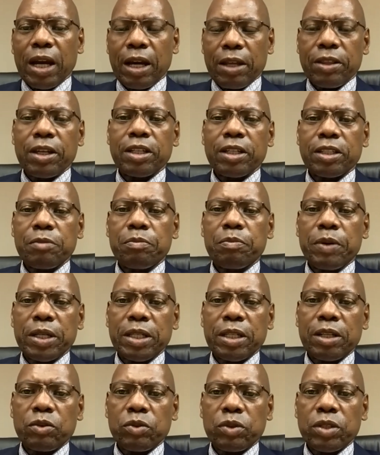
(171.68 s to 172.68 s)
I think it's
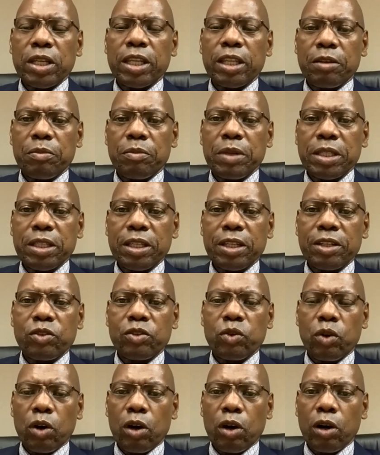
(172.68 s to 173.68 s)
important to send a message
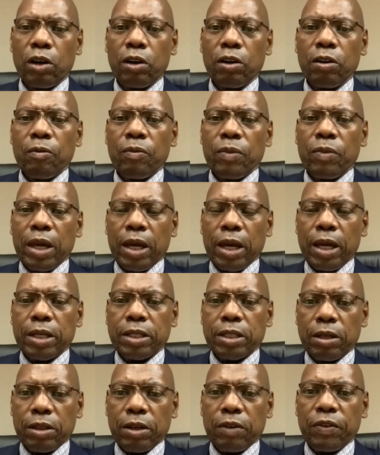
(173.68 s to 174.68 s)
to all
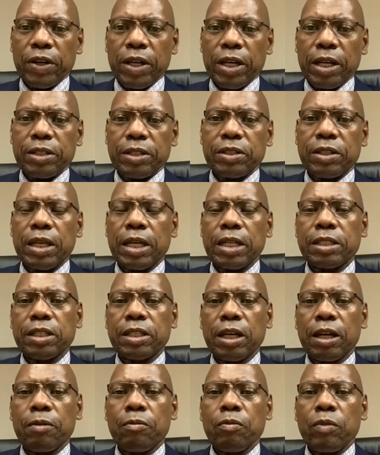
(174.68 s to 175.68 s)
uh, South Africans that
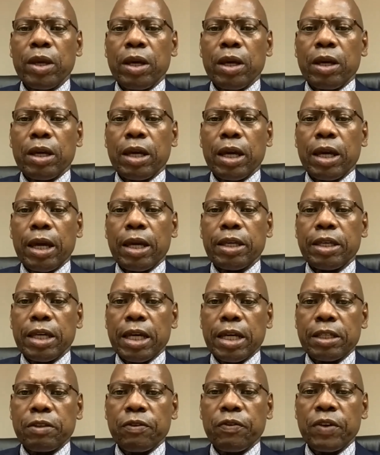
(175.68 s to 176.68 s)
uh, uh
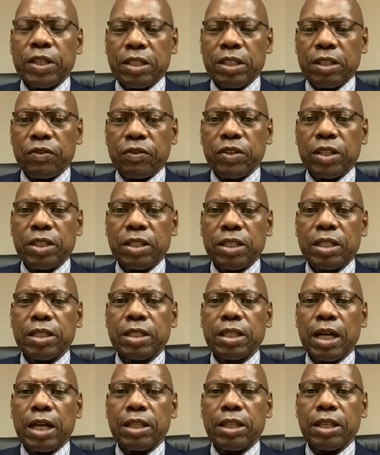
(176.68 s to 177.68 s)
yes, festive
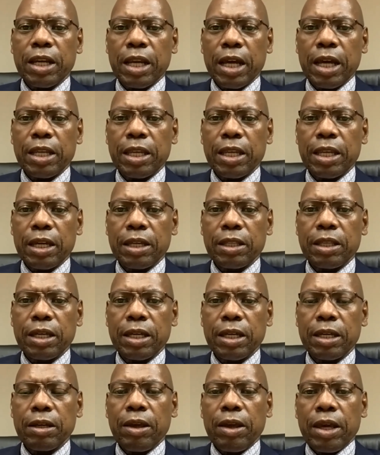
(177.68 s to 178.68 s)
seasons are the,
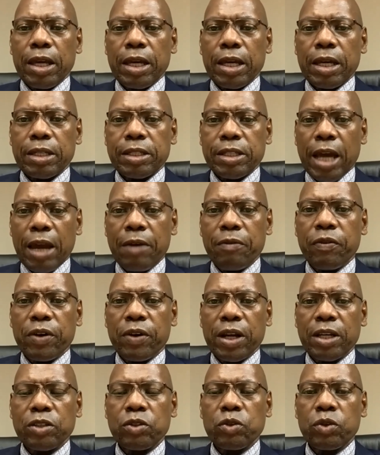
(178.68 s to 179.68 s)
the, uh, time
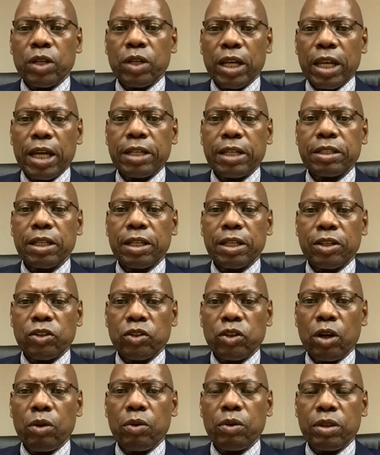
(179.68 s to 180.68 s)
for us to relax and
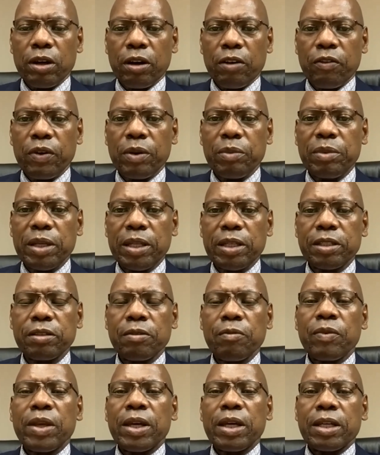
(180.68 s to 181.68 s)
enjoy with our families.